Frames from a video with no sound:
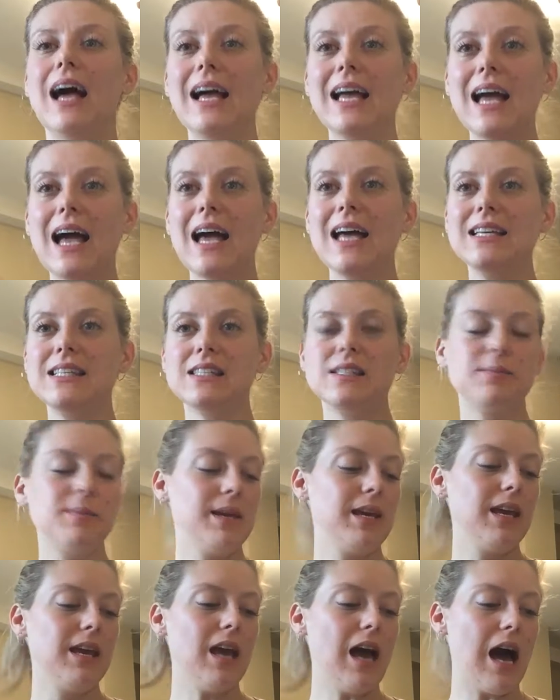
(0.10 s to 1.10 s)
Hi guys, it's
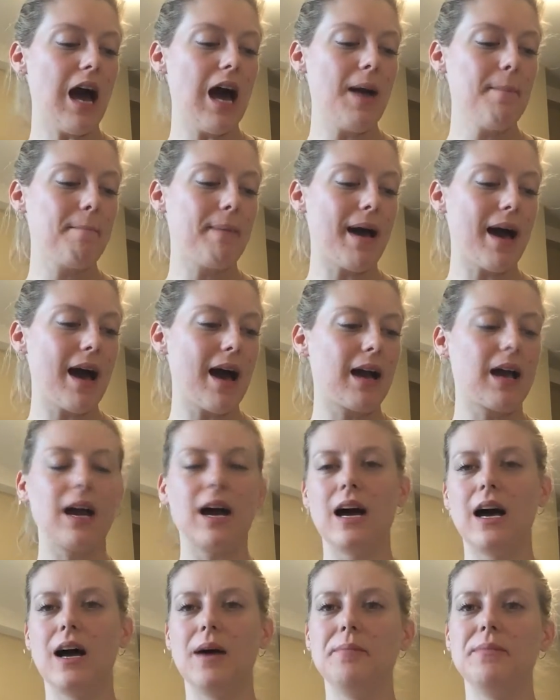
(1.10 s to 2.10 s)
me. I'm
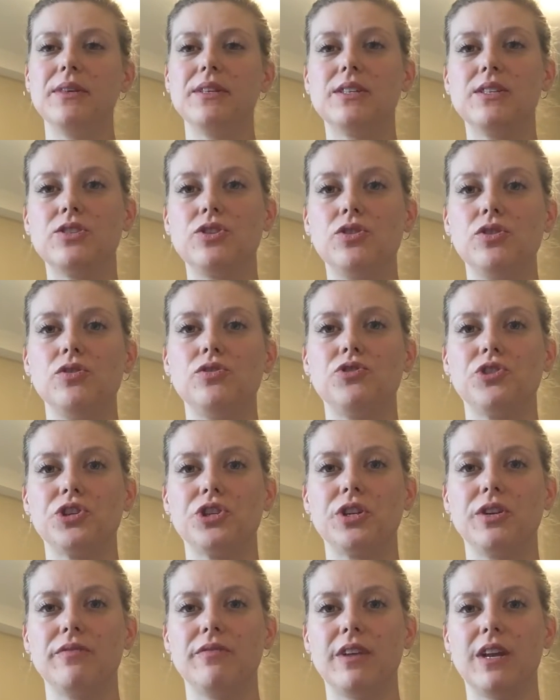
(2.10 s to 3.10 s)
back. This is your
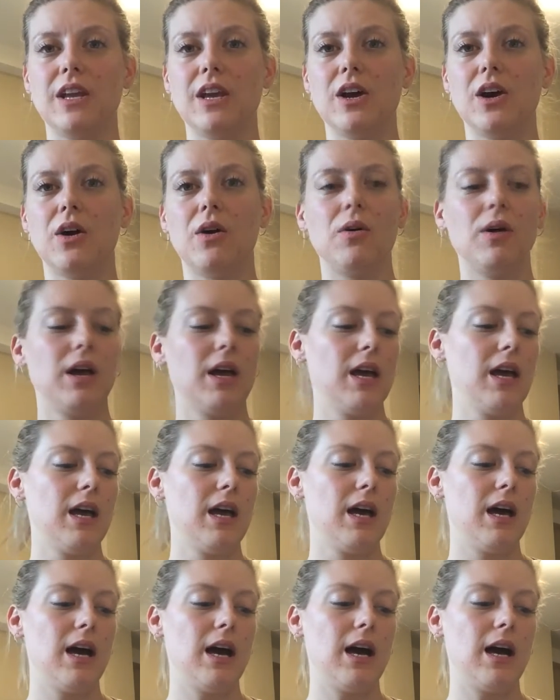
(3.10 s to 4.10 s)
nutrition video.
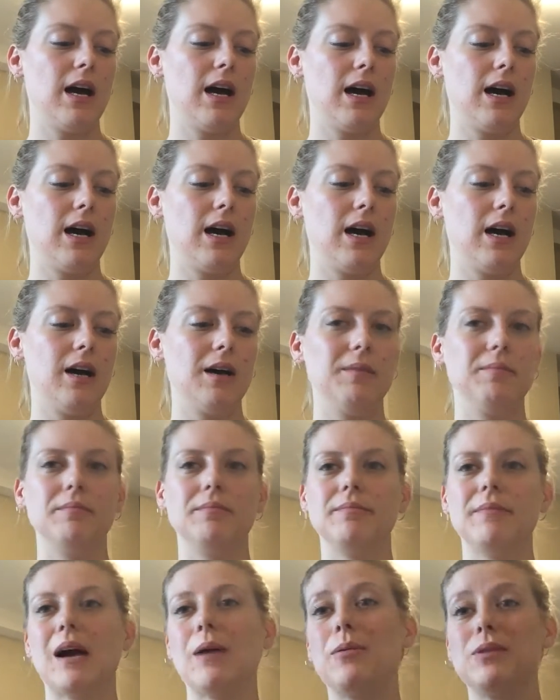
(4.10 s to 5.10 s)
I
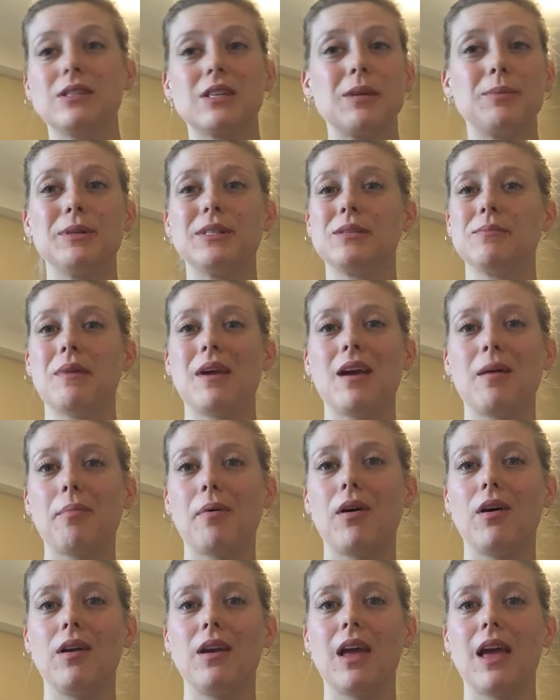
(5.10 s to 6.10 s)
was gonna put some
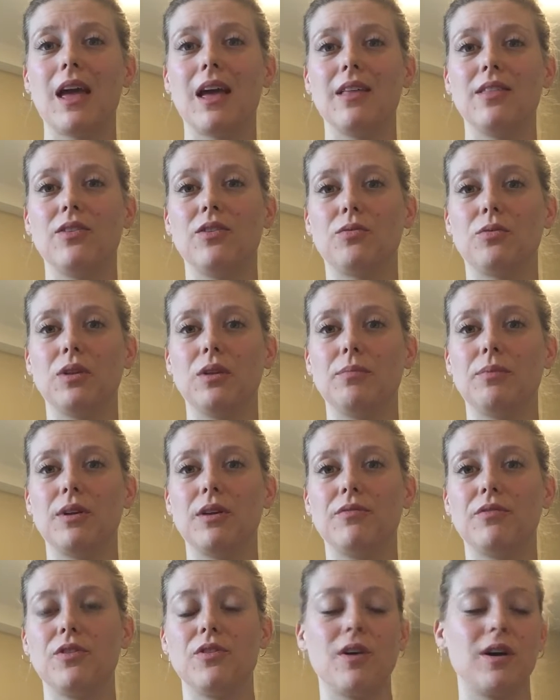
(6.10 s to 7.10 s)
makeup on and look really
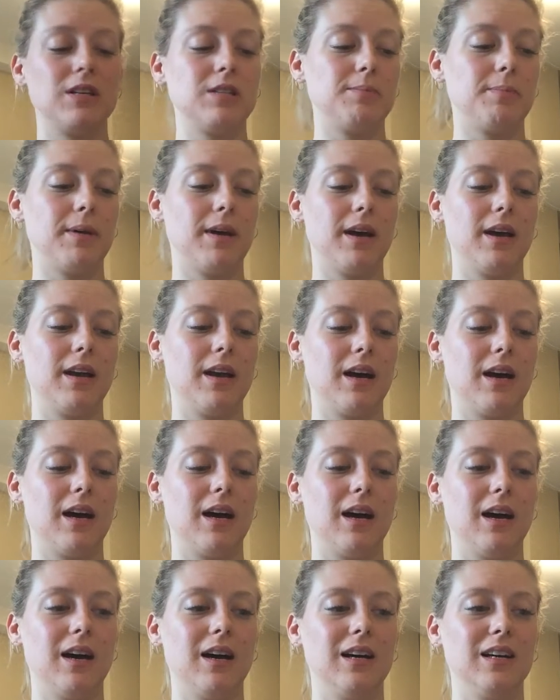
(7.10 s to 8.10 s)
pretty for you guys, but
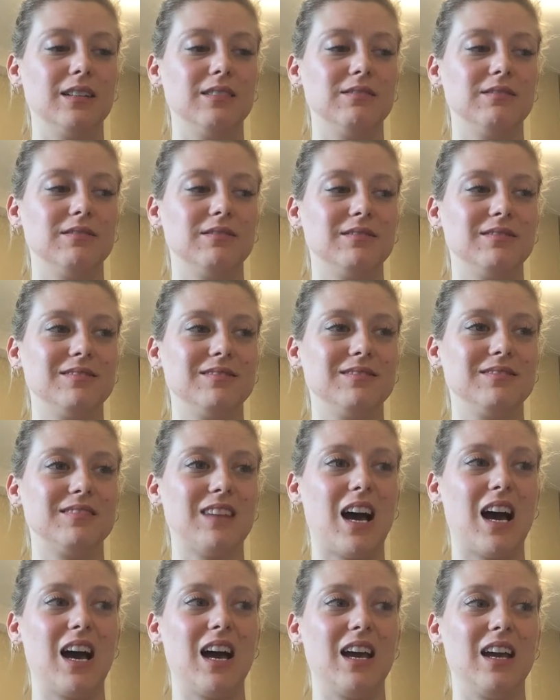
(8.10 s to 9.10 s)

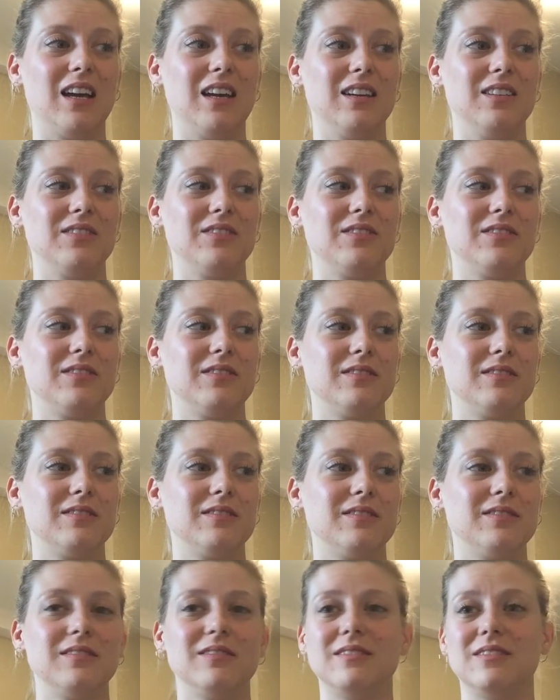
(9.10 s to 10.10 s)
I
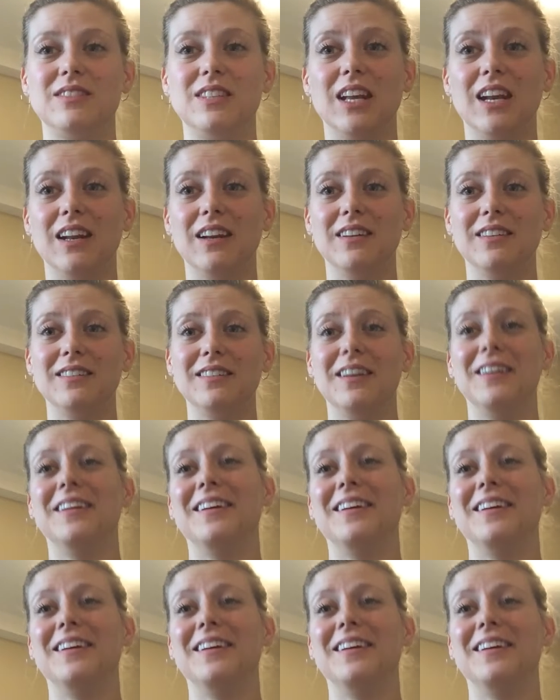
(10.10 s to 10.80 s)
didn't.